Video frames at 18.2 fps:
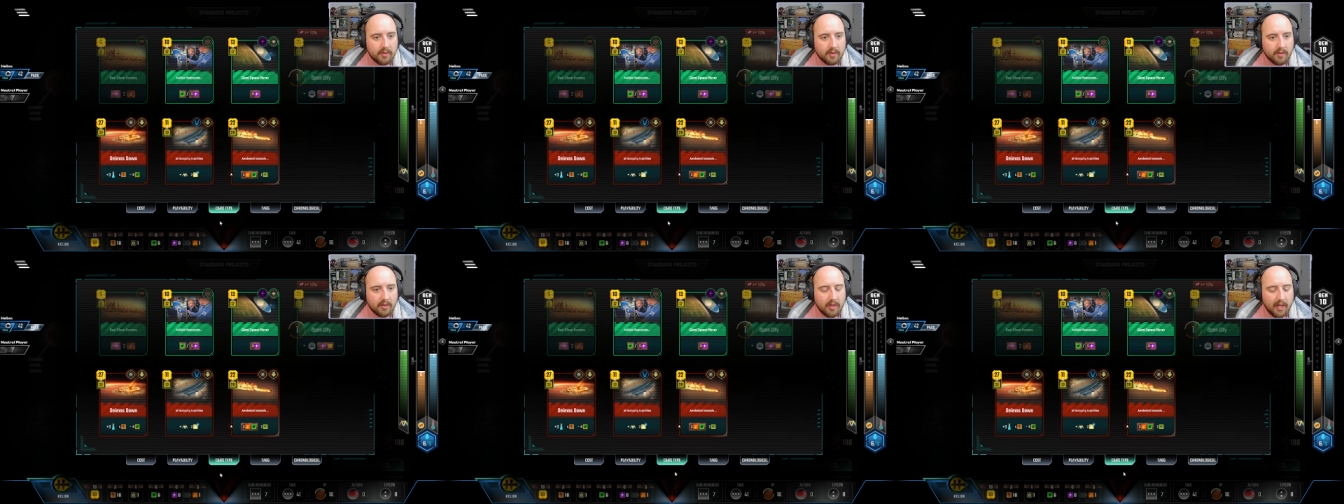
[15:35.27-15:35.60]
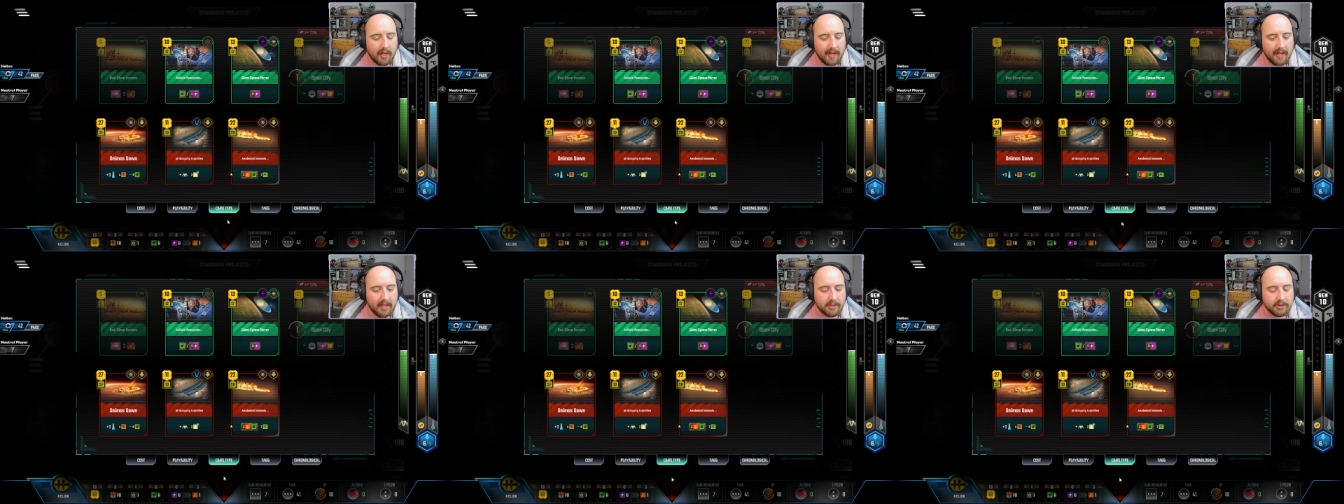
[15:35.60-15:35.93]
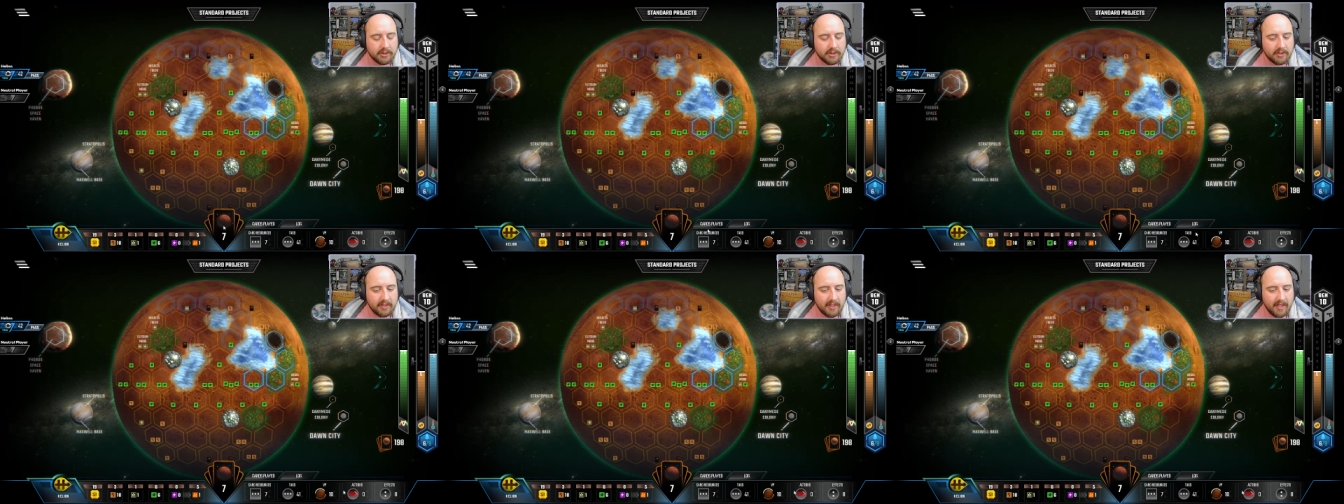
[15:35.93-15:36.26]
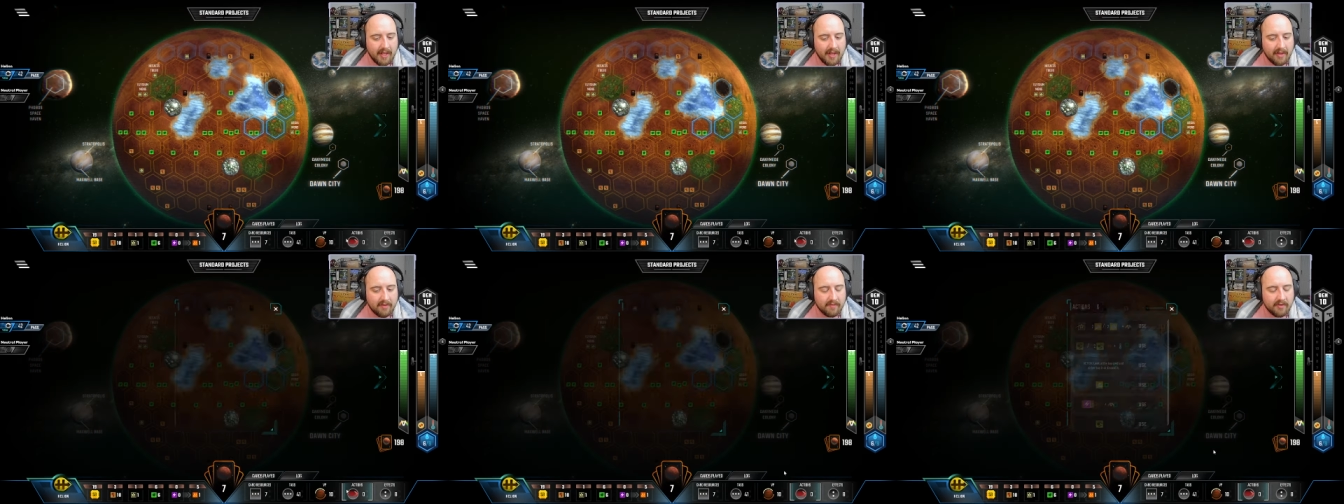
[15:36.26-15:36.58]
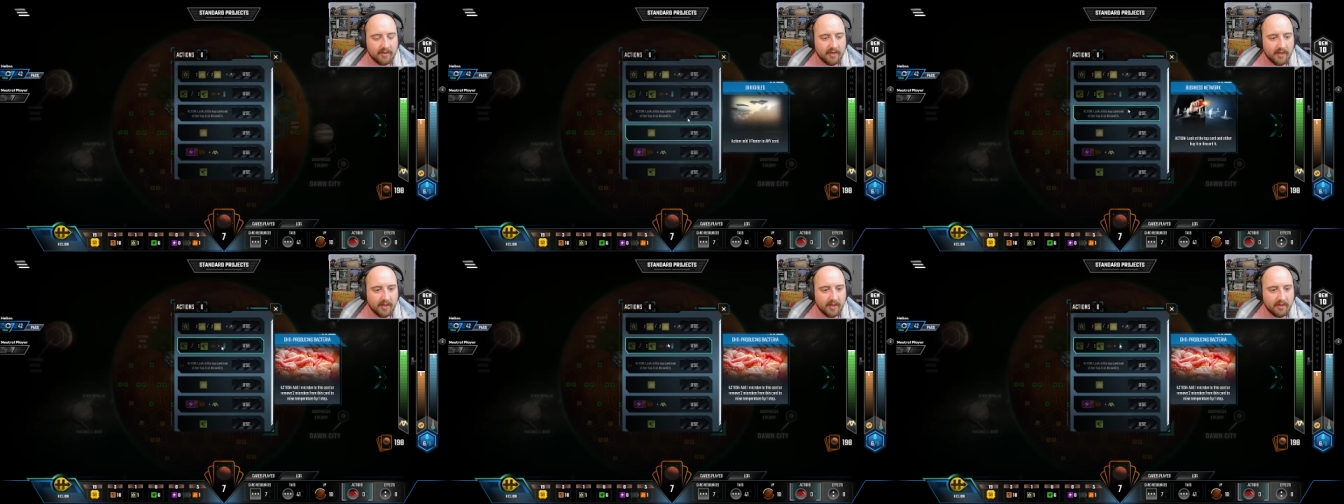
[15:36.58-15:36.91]
I actually have
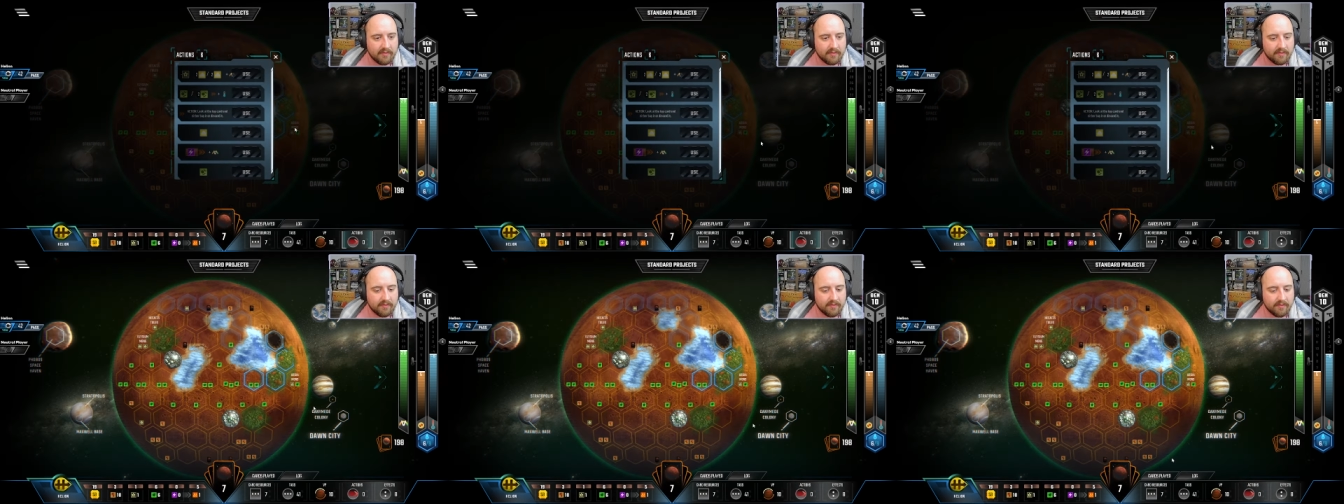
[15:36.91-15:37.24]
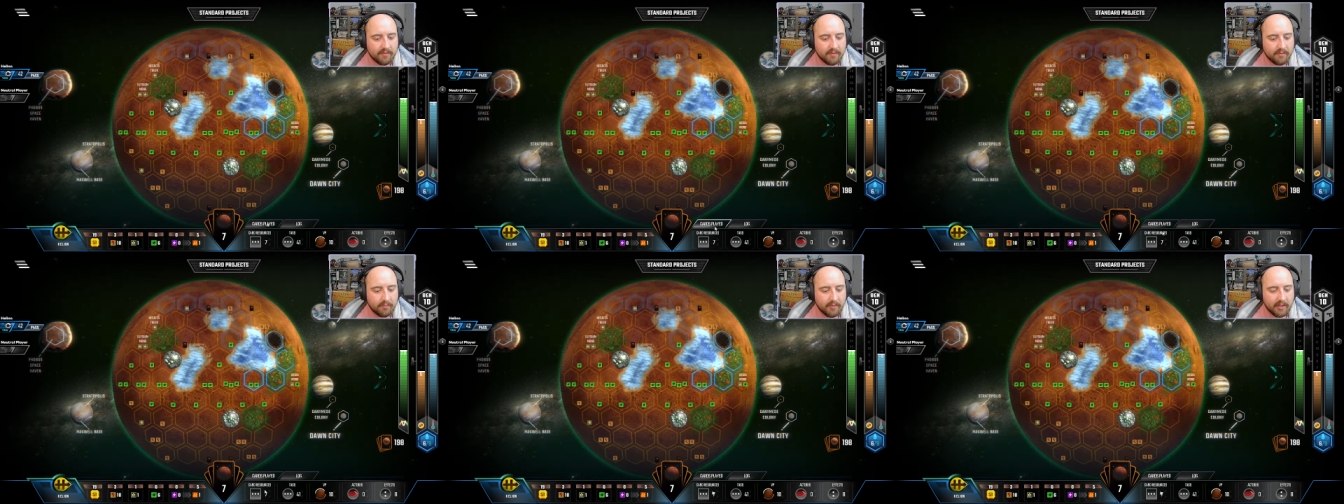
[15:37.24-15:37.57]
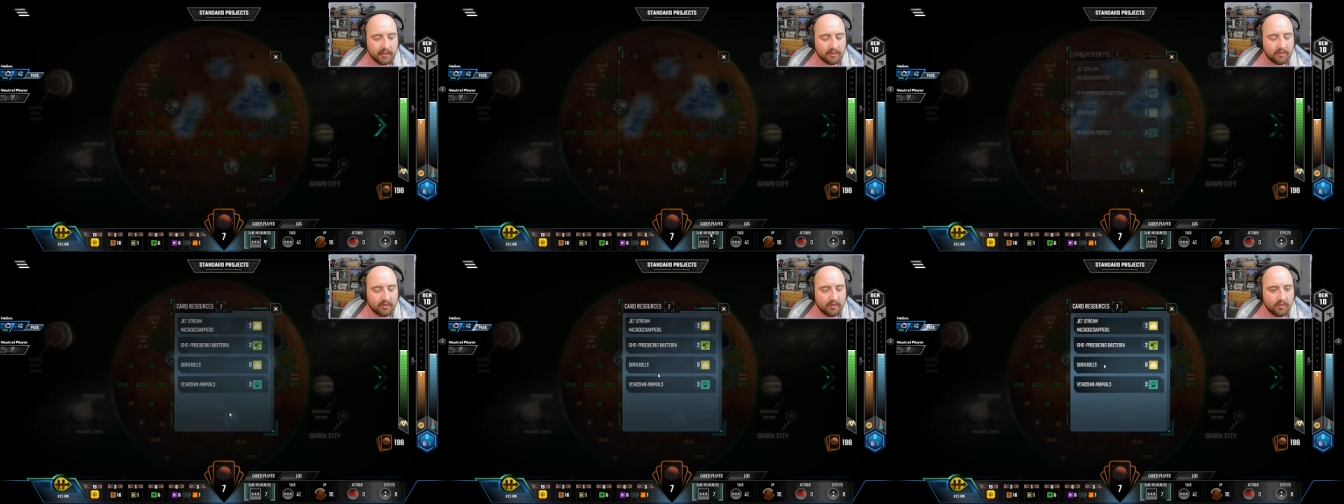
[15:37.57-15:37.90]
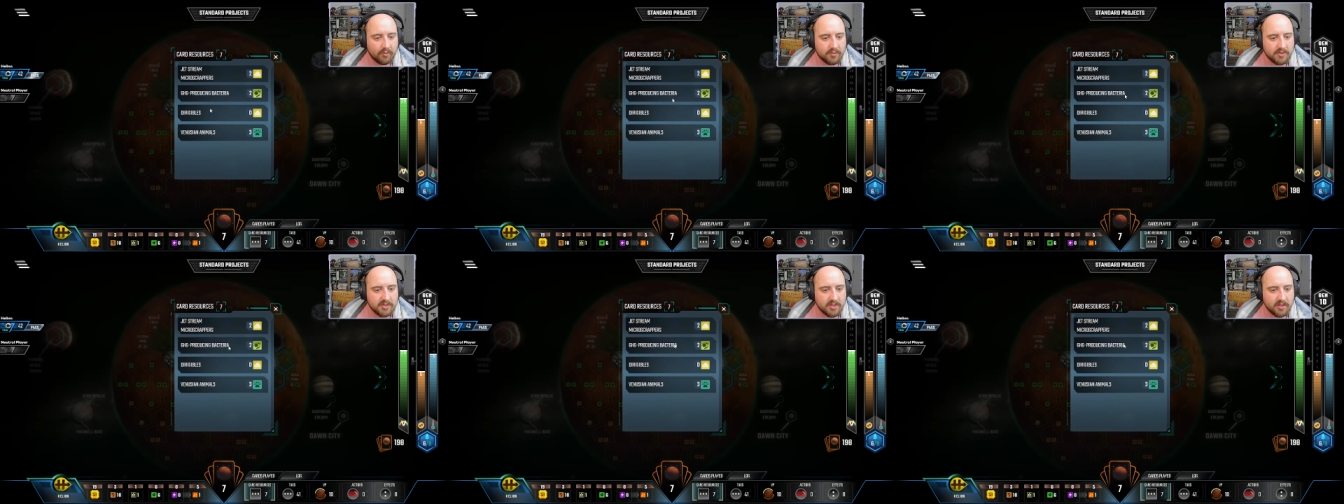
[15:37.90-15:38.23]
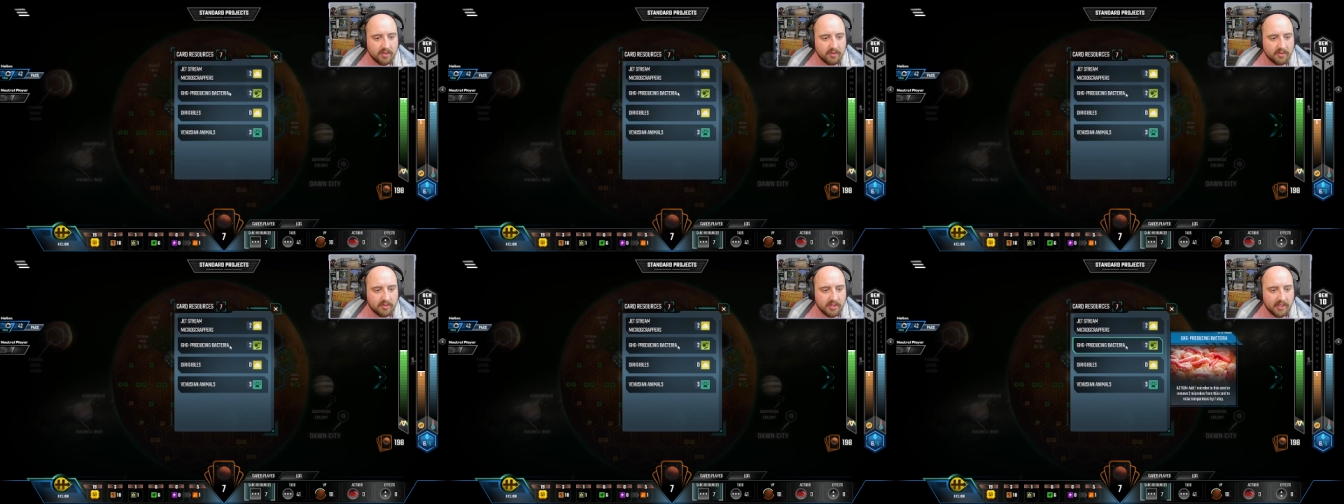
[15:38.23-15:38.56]
enough microbes.
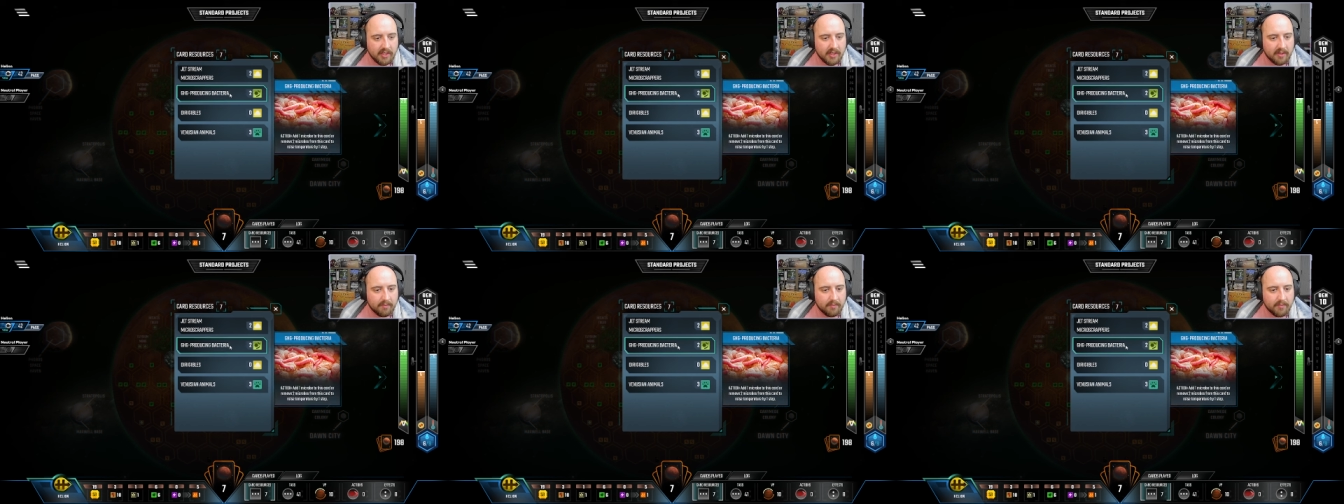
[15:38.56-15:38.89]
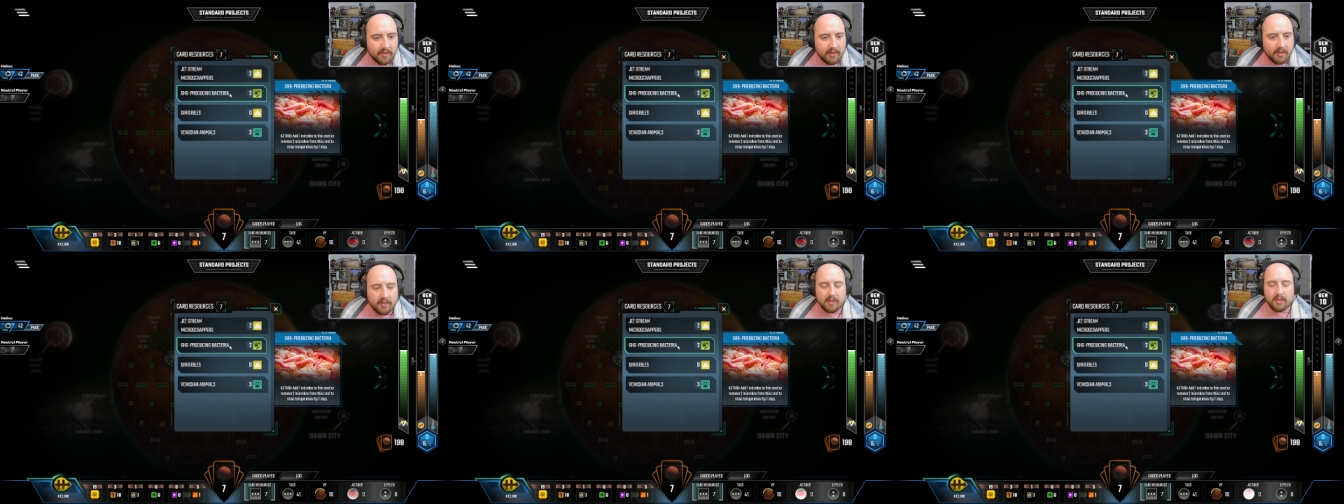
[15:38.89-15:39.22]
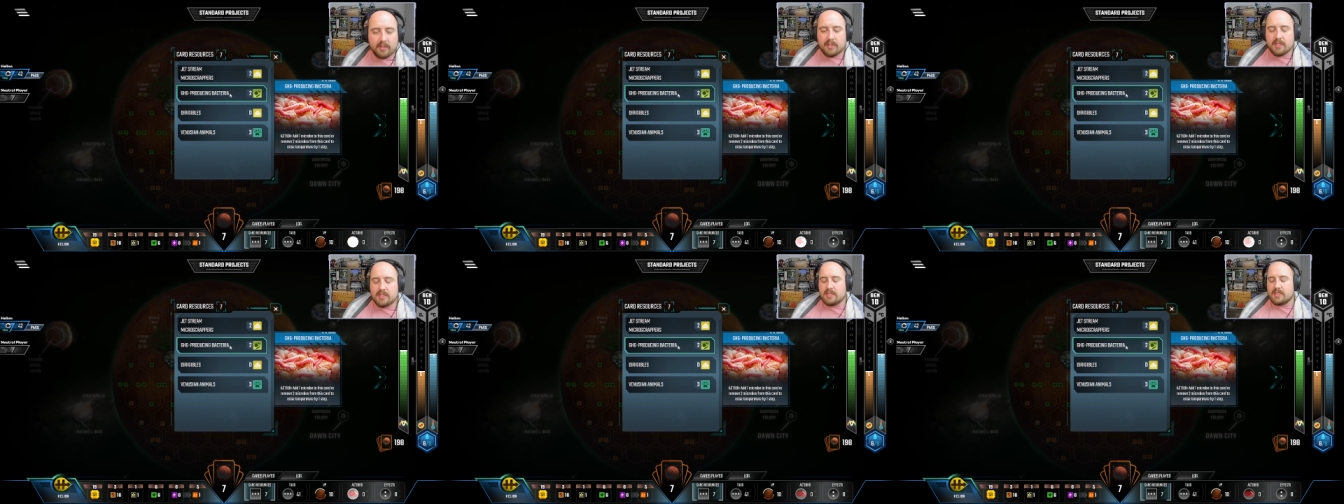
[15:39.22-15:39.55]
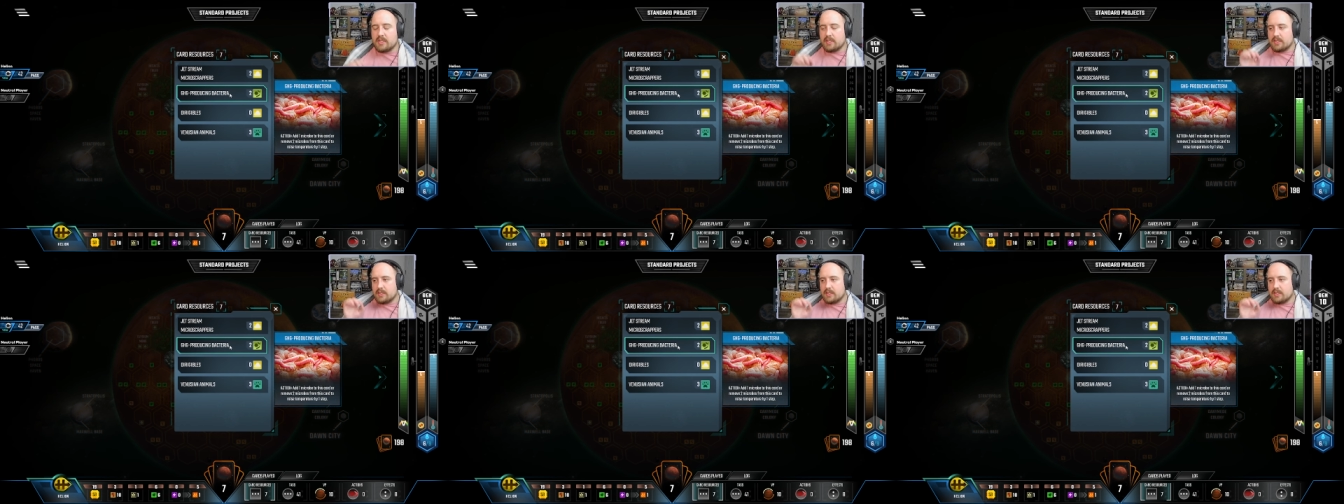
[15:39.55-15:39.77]
Oh, damn. Because this,